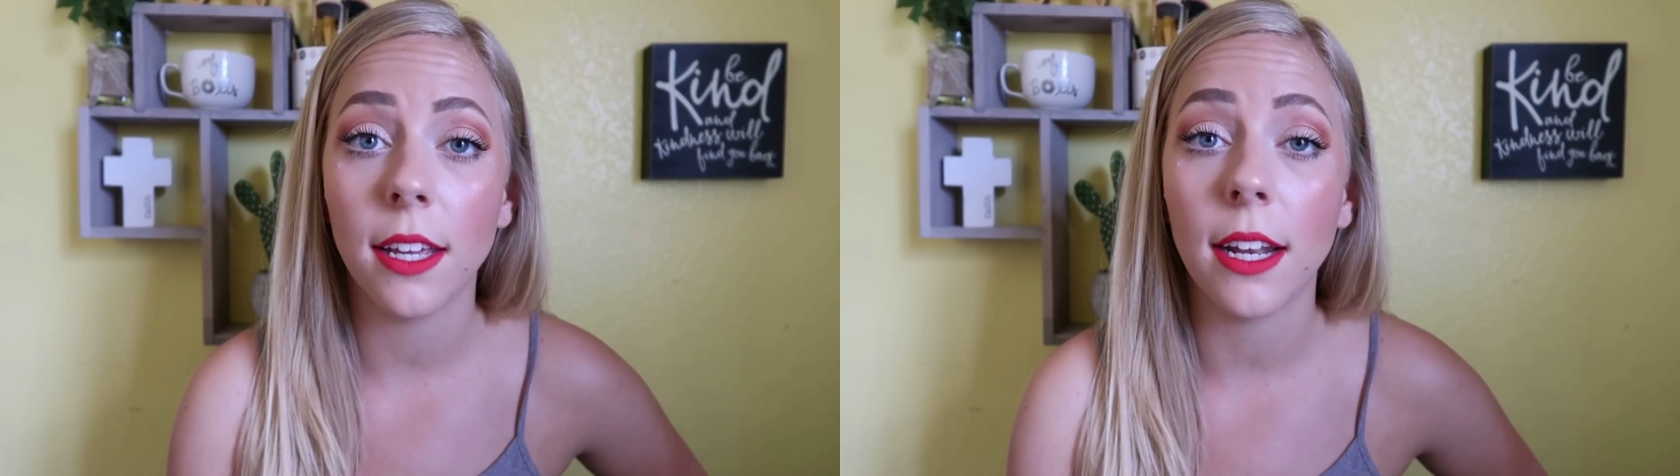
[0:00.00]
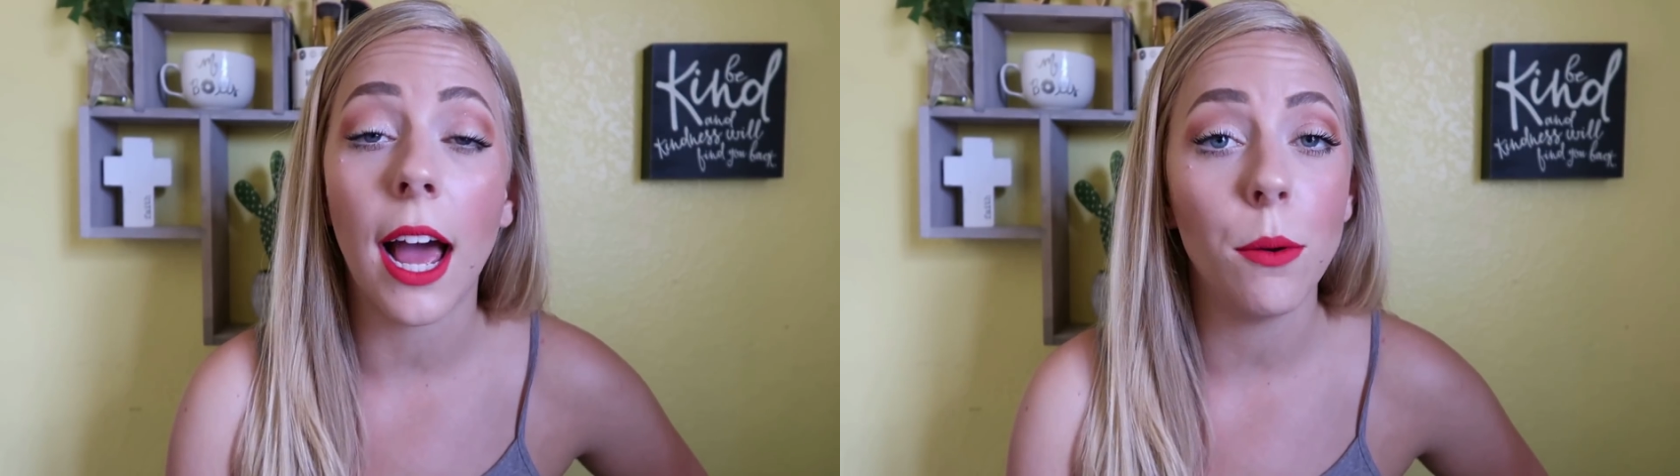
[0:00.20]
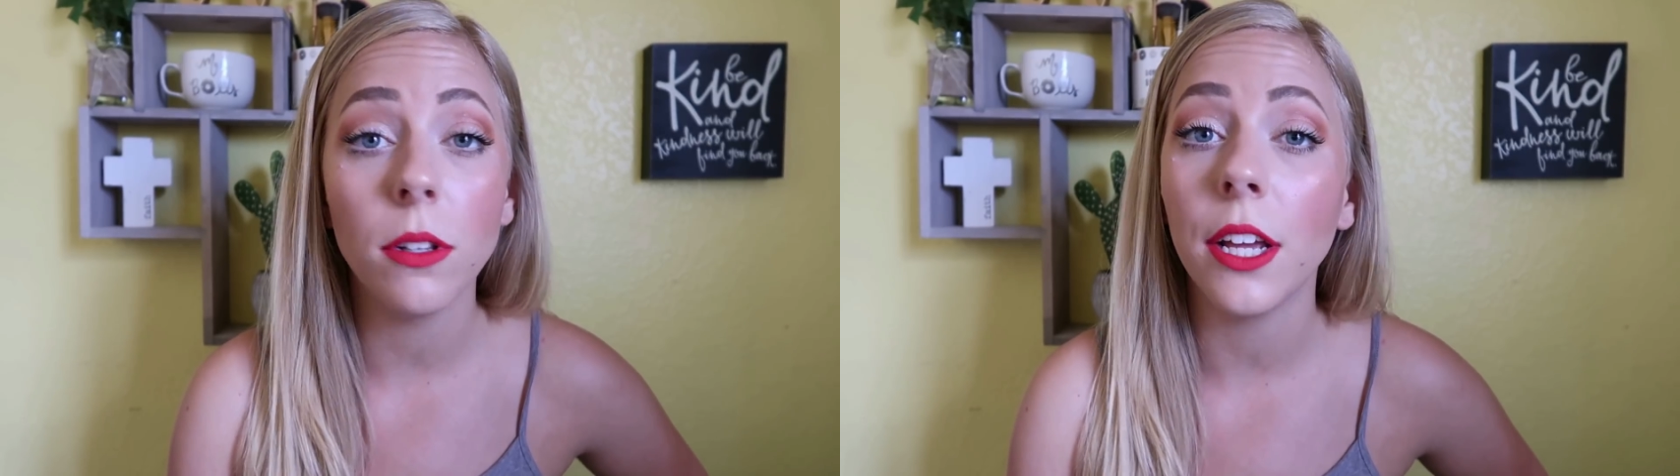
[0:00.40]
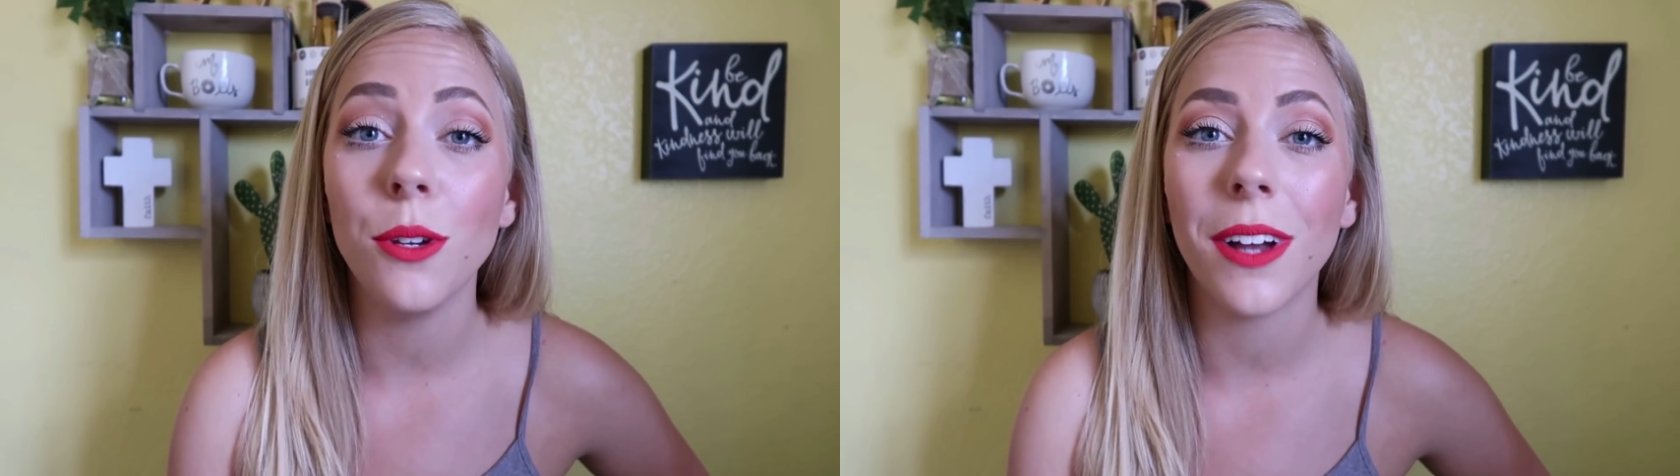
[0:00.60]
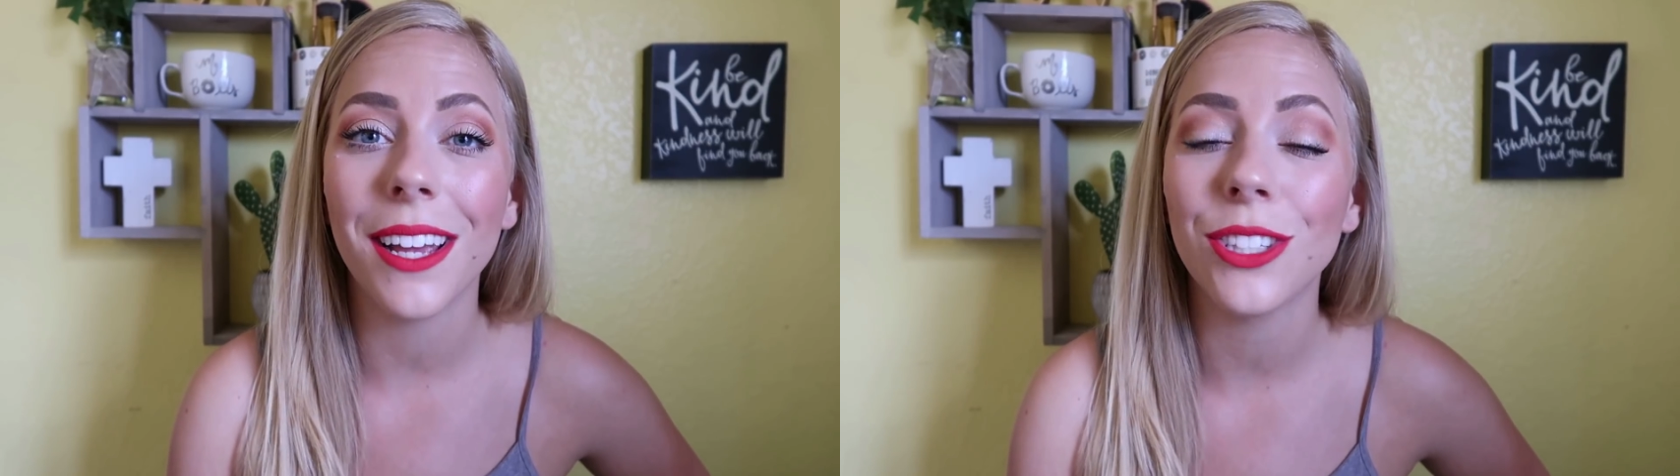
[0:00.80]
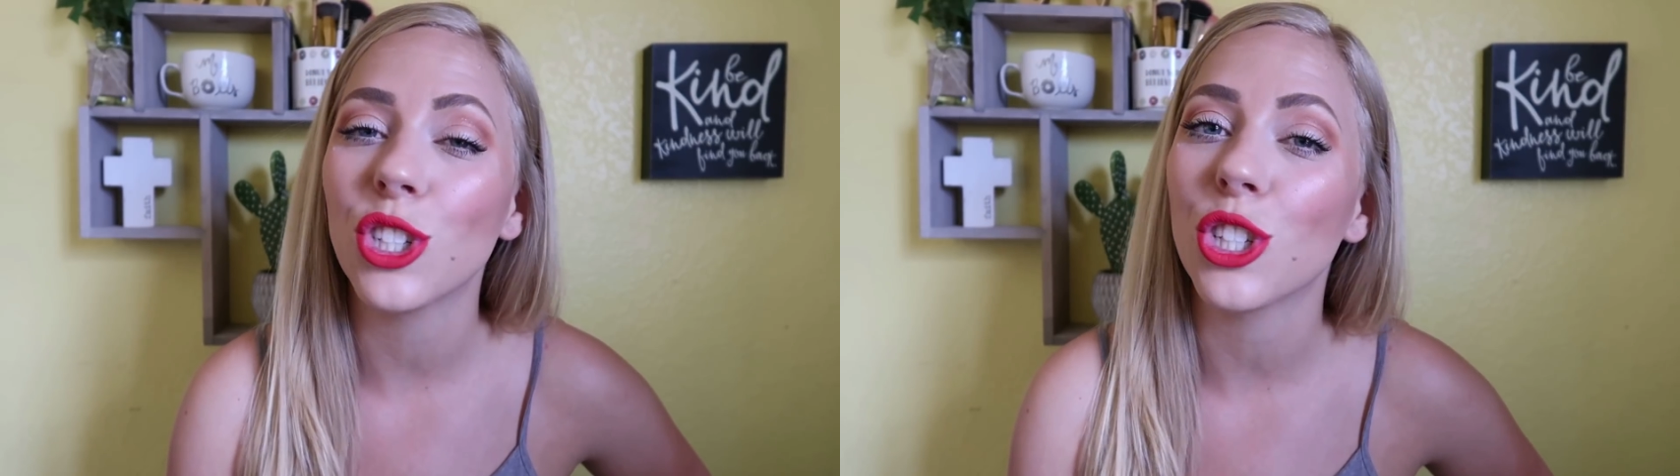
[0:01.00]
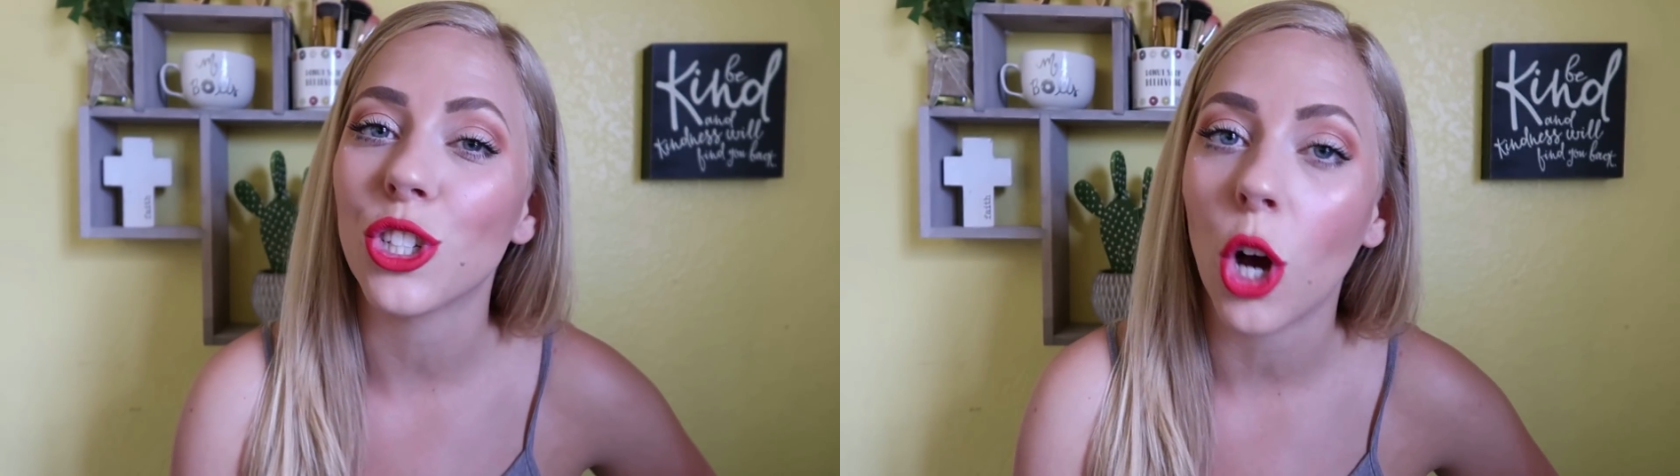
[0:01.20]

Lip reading: then I will let you guys just